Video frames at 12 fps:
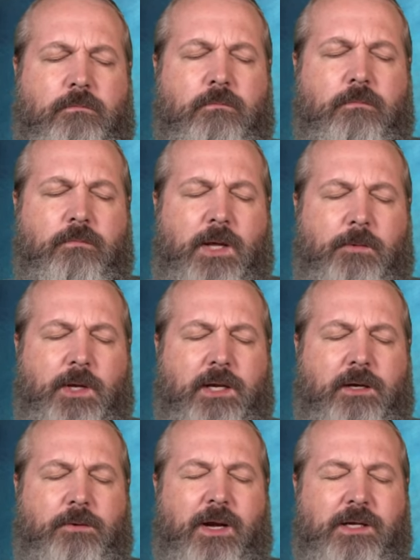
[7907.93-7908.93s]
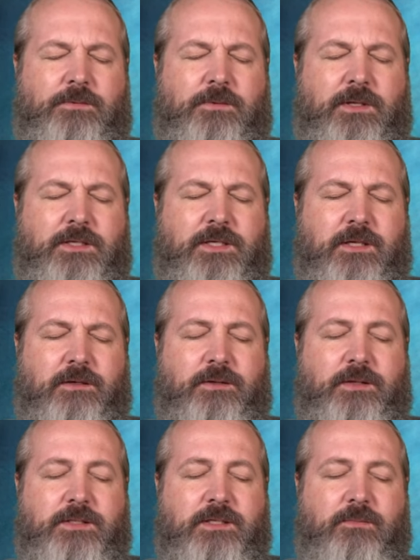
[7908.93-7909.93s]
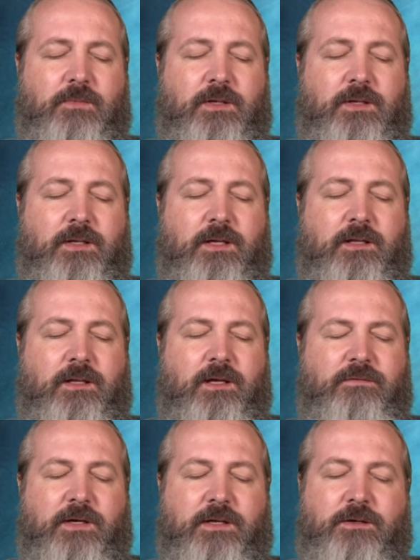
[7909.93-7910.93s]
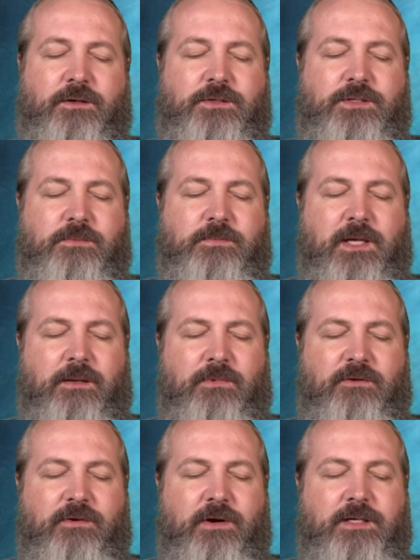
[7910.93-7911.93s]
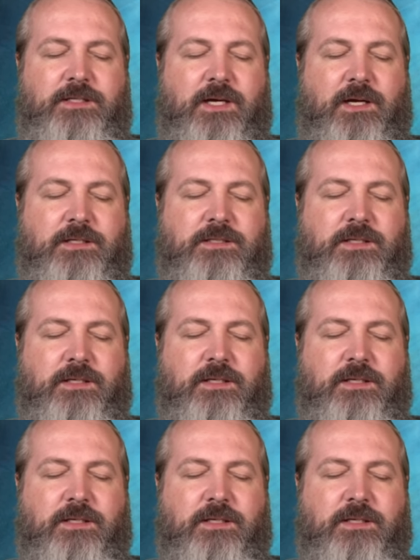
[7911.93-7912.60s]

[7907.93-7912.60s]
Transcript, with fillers: May we interact with each other in this community in love. I know YouTube can be very toxic.